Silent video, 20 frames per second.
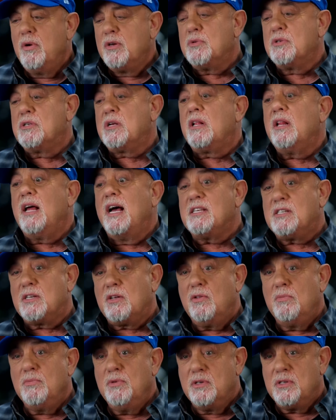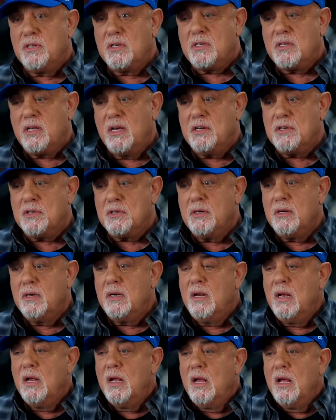which was a classical music
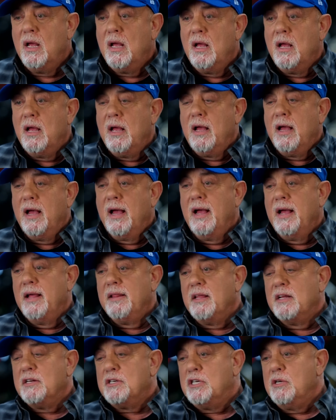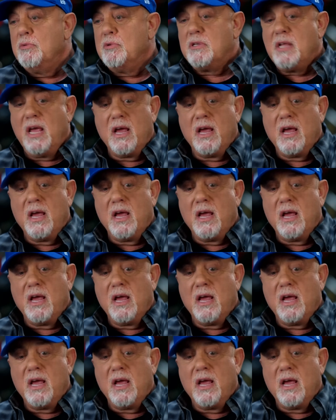station. And then she would